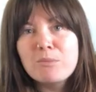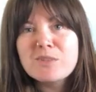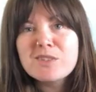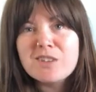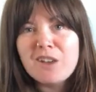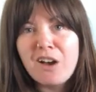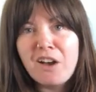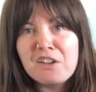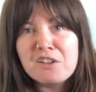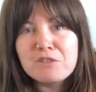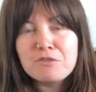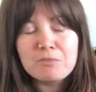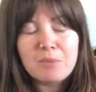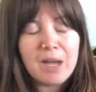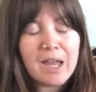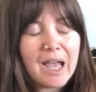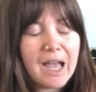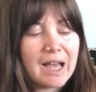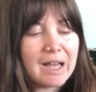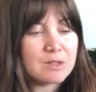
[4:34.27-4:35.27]
side of my
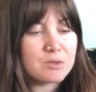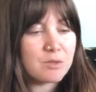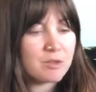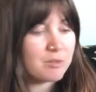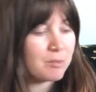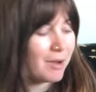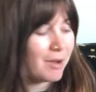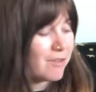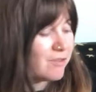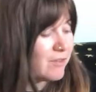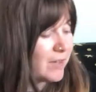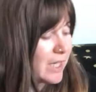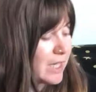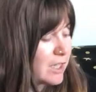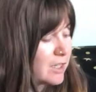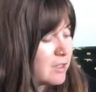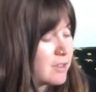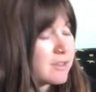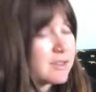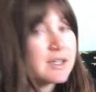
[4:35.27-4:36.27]
hand with my
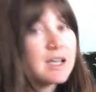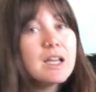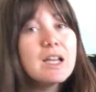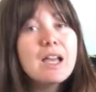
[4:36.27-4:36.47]
fingers.